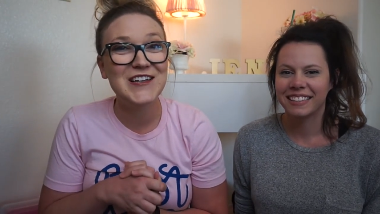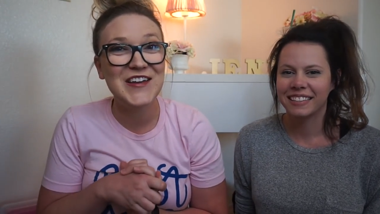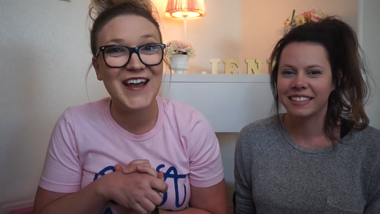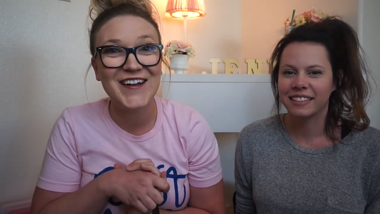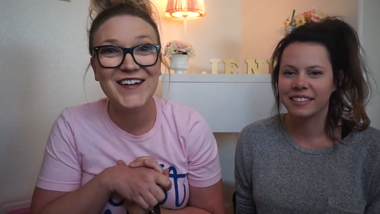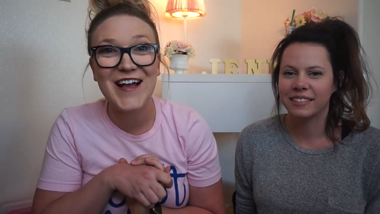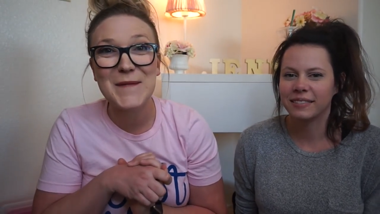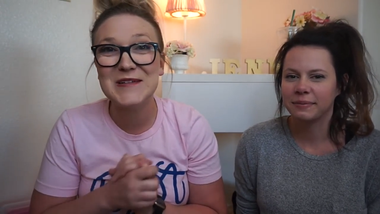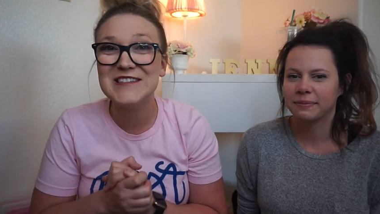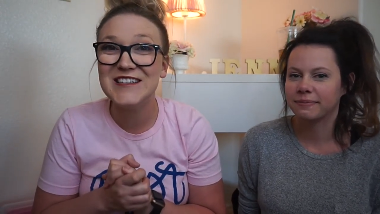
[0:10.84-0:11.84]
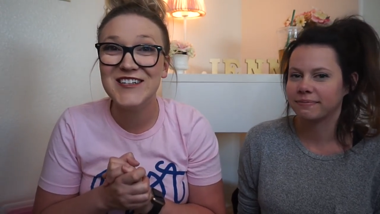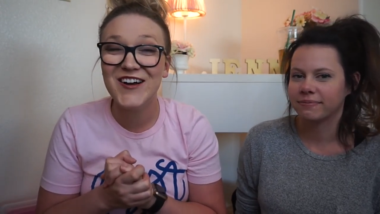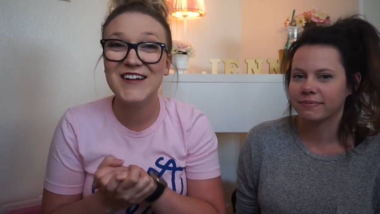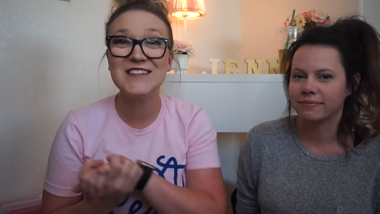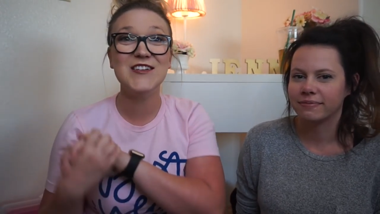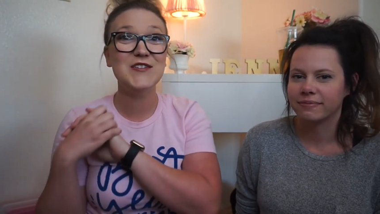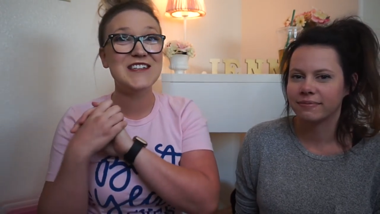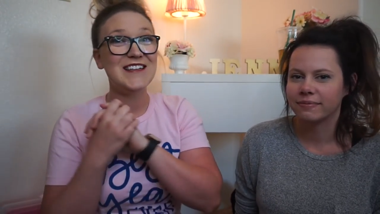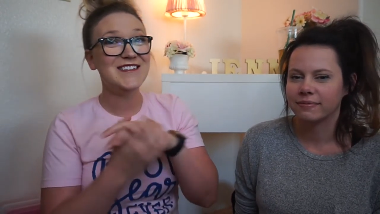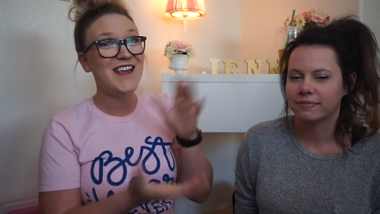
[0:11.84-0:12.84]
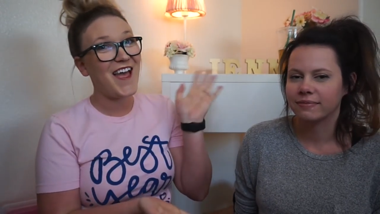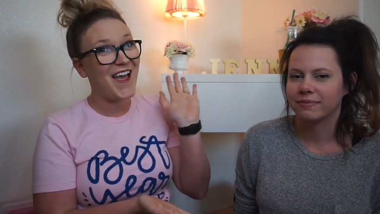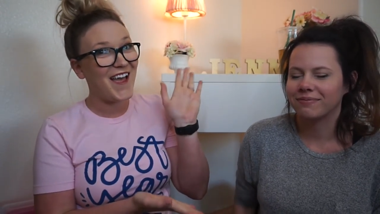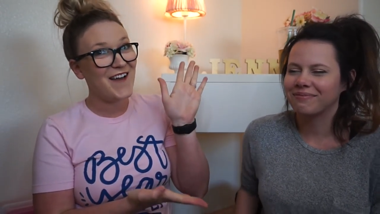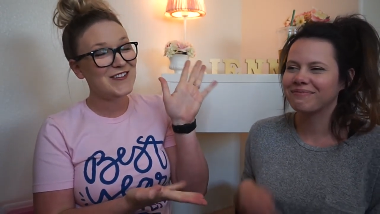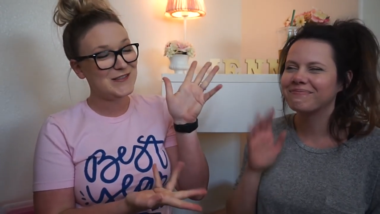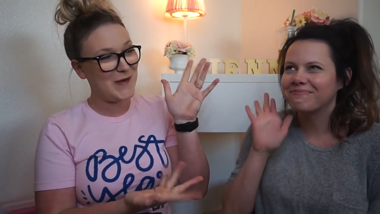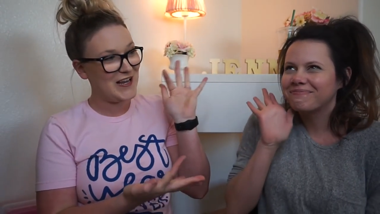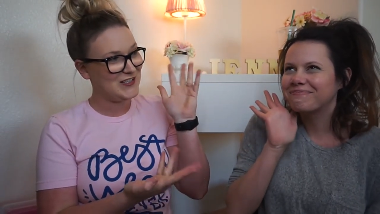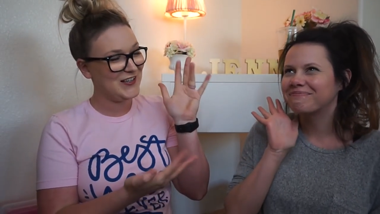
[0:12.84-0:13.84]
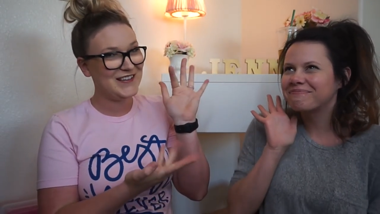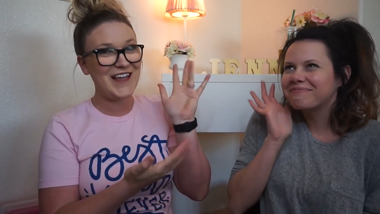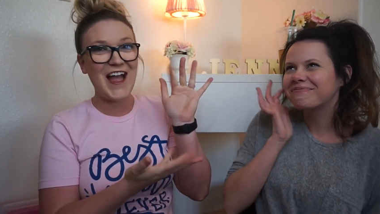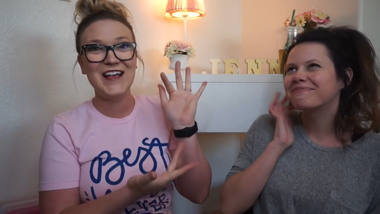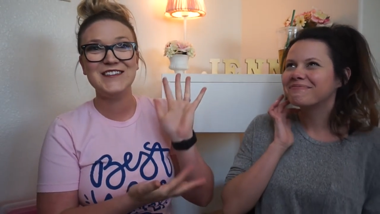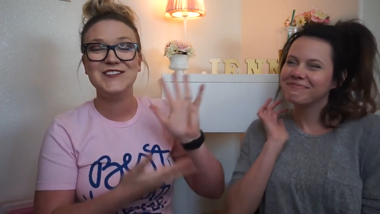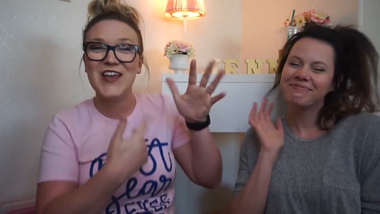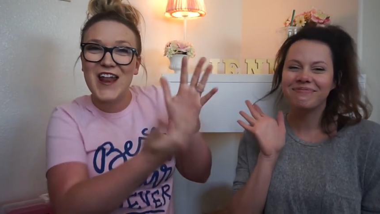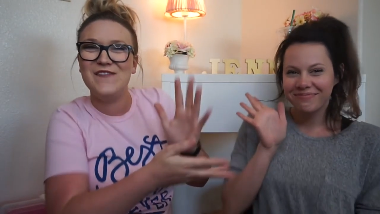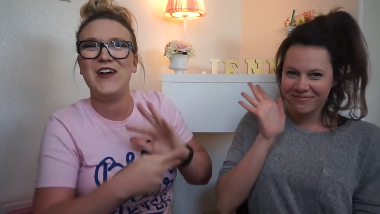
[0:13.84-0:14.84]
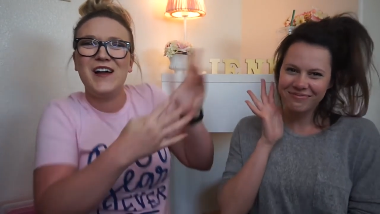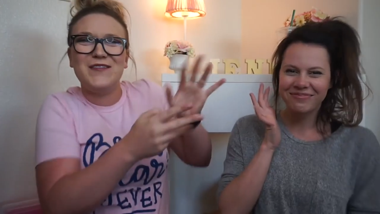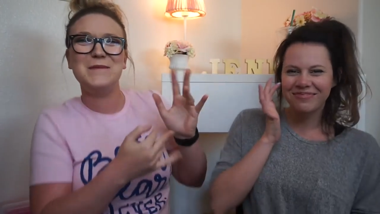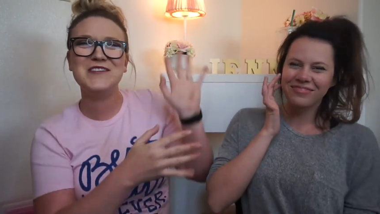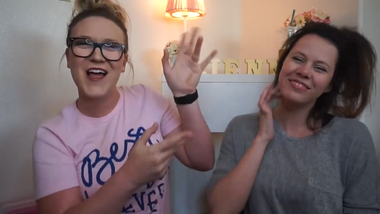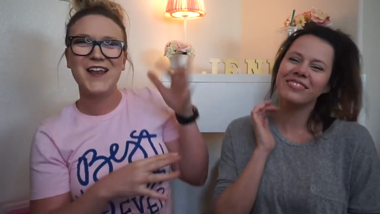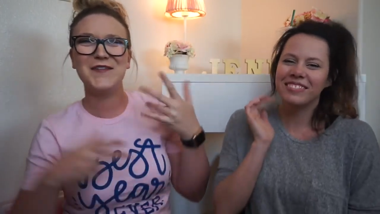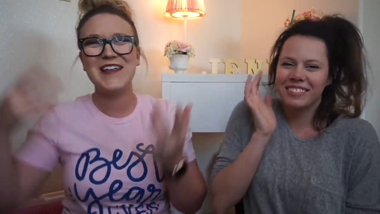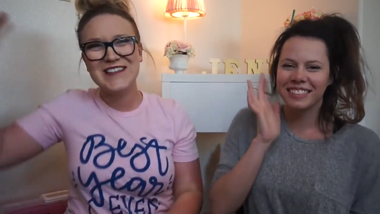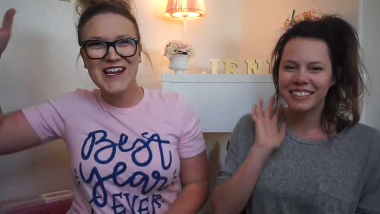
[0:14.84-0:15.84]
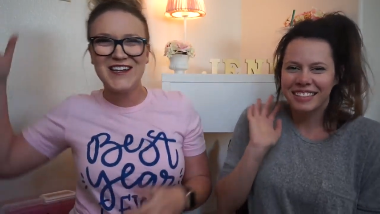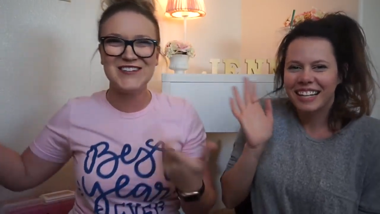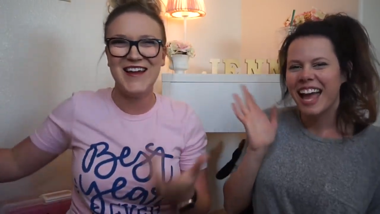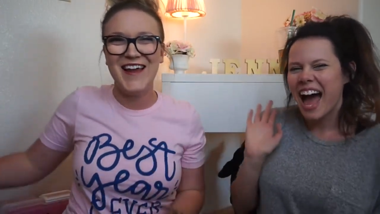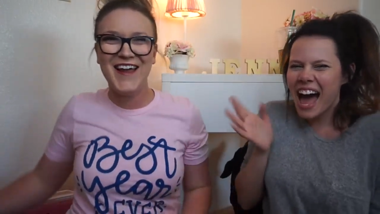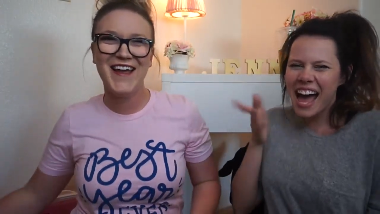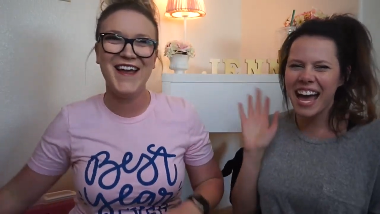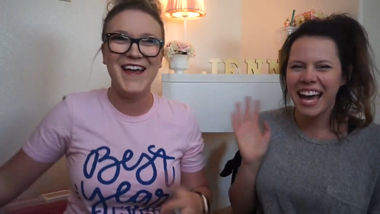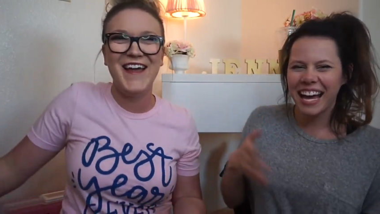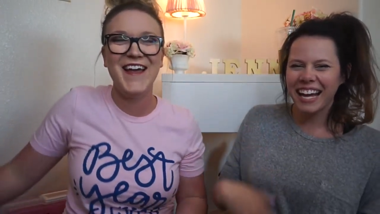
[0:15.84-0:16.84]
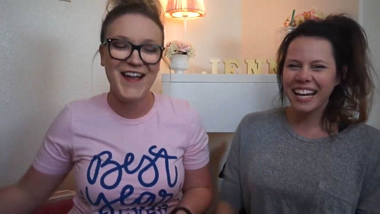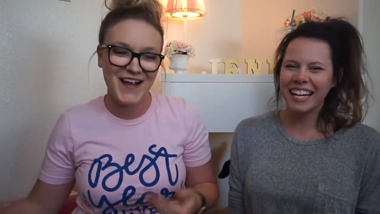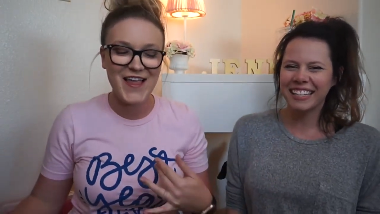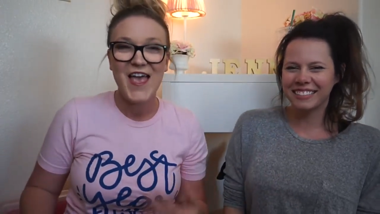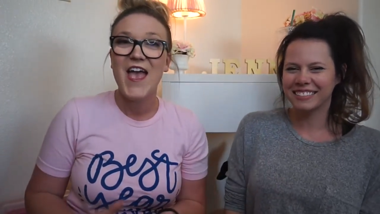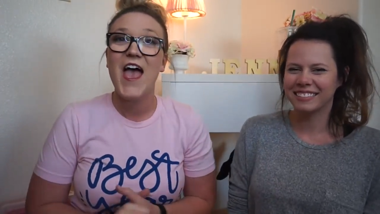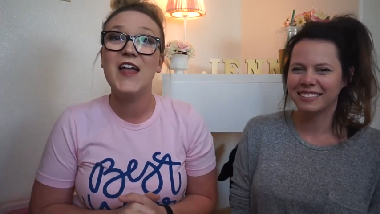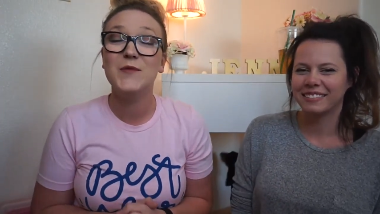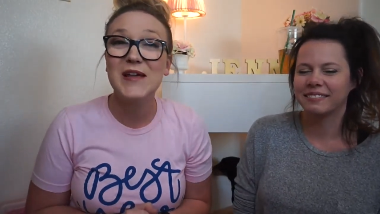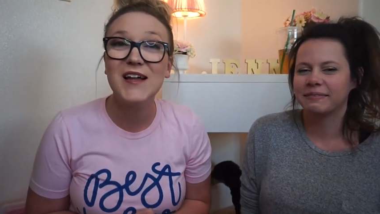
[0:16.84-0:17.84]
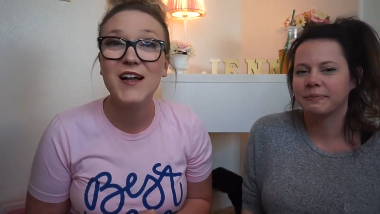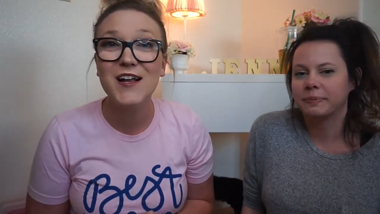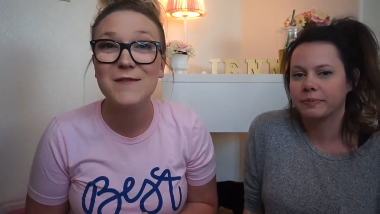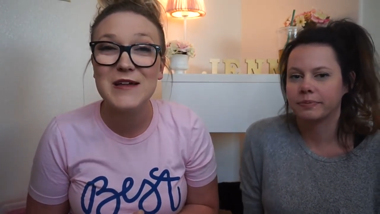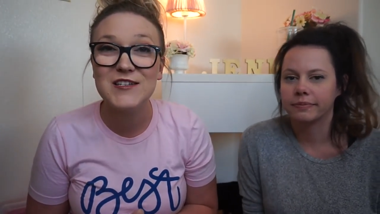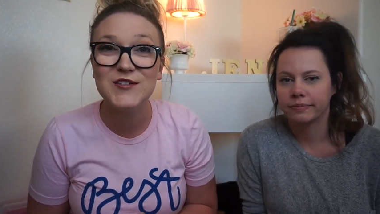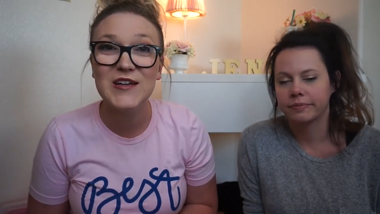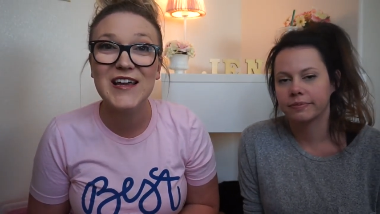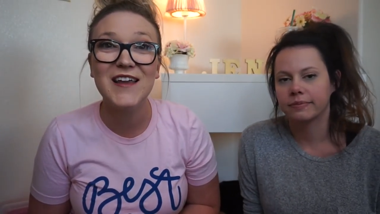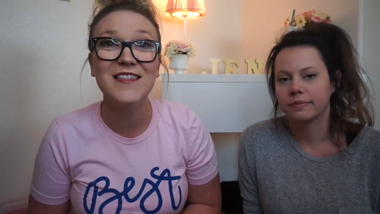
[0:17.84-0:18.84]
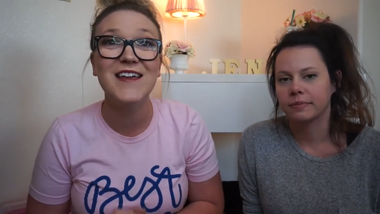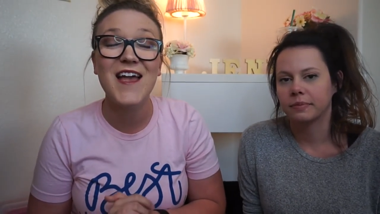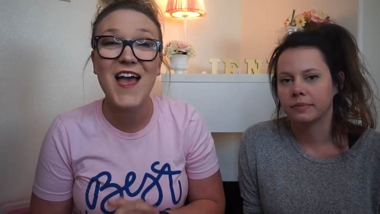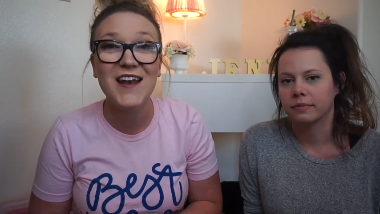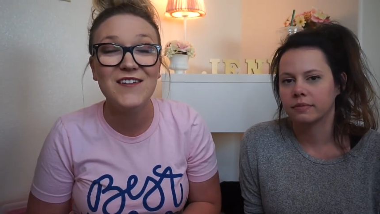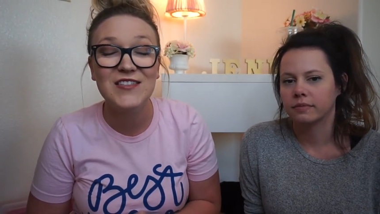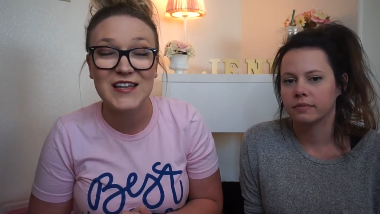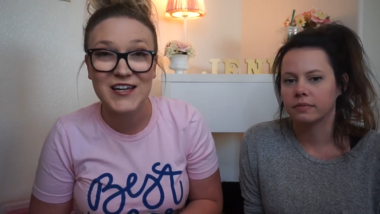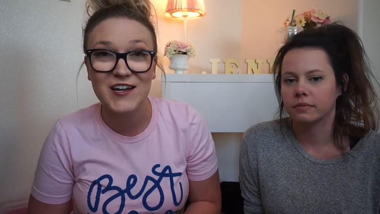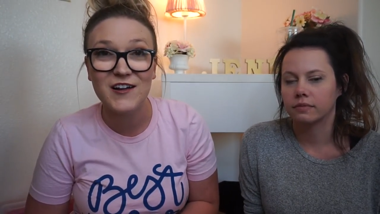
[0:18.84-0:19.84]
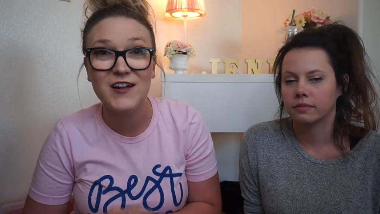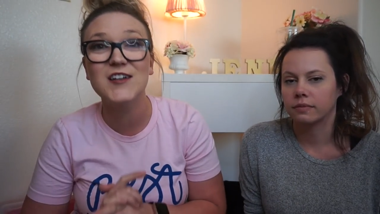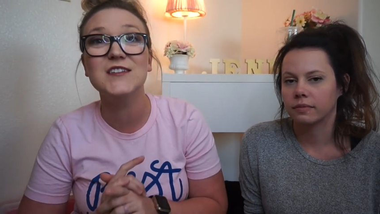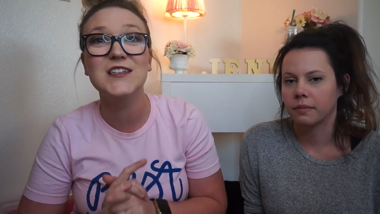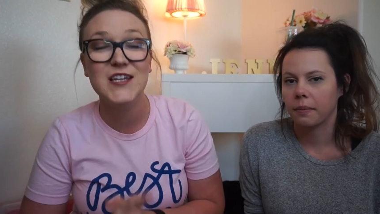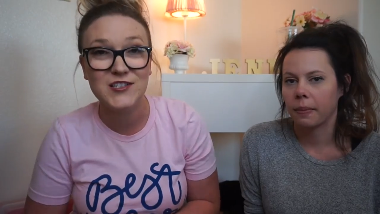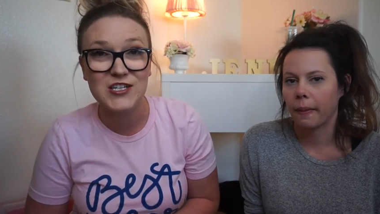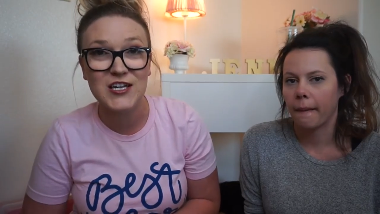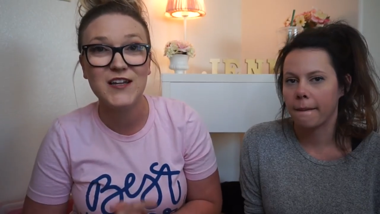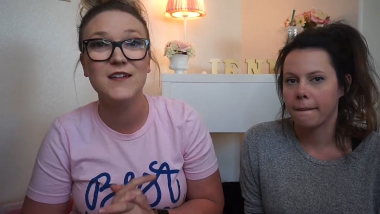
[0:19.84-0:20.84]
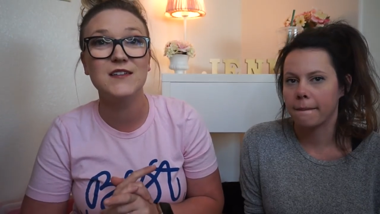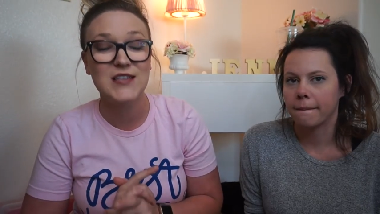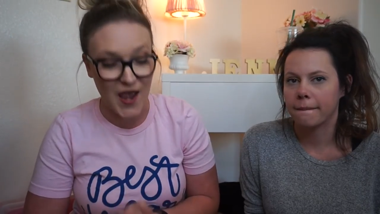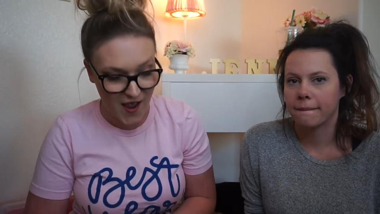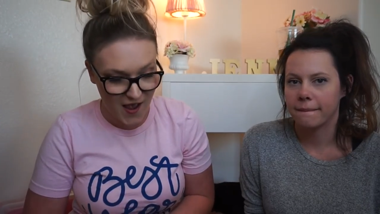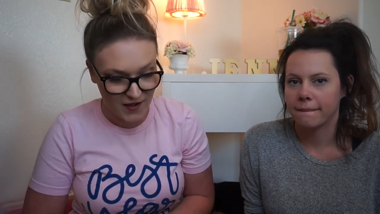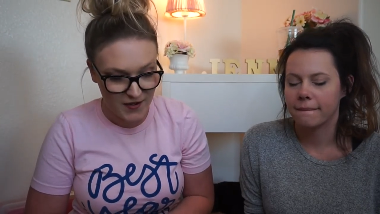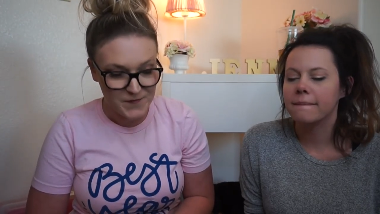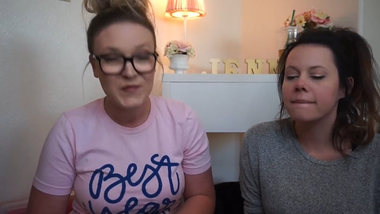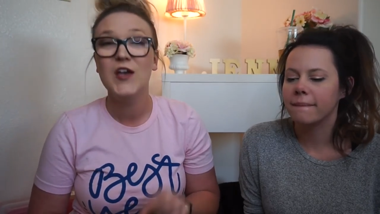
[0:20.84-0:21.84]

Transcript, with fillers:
Speaker 1: my channel, Apples and Tiaras. So today I have a special guest, Jennifer from Jenny with Teaching. Hi. And we are going to be doing the end of the year teaching tag